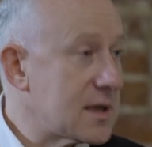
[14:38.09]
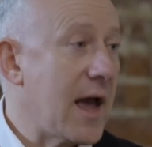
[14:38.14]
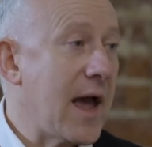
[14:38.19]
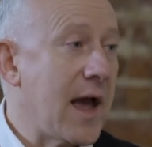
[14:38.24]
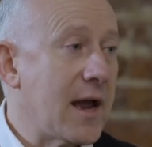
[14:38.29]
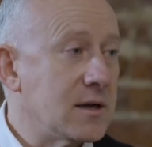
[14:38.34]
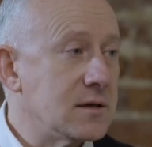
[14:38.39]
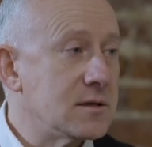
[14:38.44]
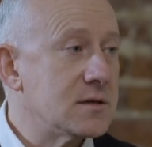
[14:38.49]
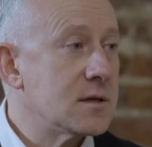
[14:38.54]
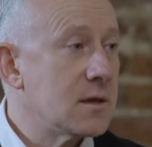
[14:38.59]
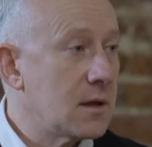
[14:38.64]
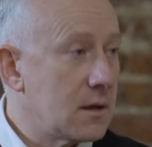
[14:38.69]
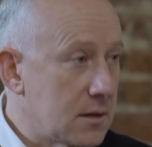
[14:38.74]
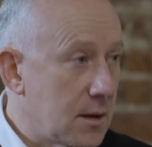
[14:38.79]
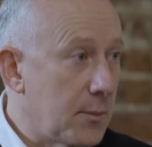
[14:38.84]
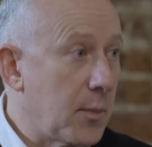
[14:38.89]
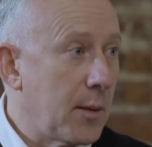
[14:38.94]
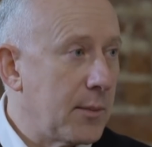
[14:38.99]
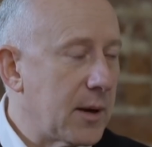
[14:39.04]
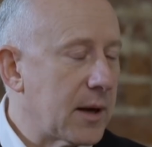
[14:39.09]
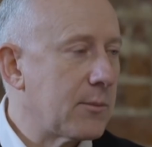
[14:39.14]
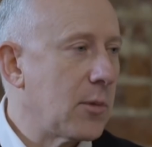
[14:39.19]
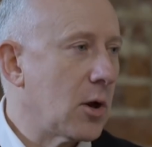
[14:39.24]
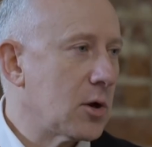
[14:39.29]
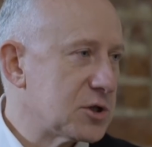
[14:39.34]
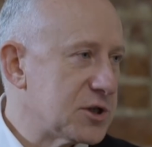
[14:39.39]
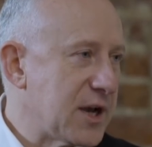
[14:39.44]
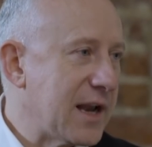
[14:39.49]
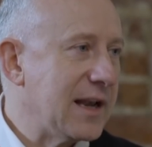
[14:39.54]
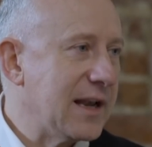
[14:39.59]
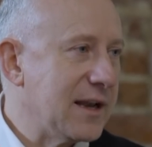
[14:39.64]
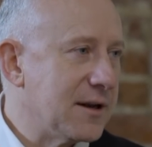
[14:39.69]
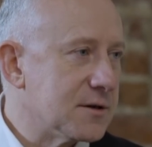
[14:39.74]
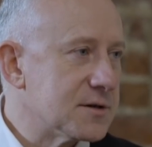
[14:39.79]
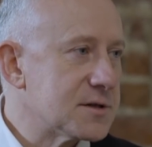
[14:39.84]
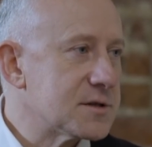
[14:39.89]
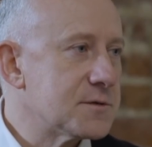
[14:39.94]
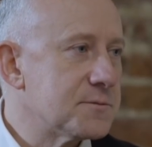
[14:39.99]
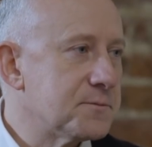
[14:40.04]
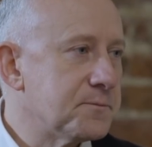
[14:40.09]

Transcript: and the public blockchain leaders.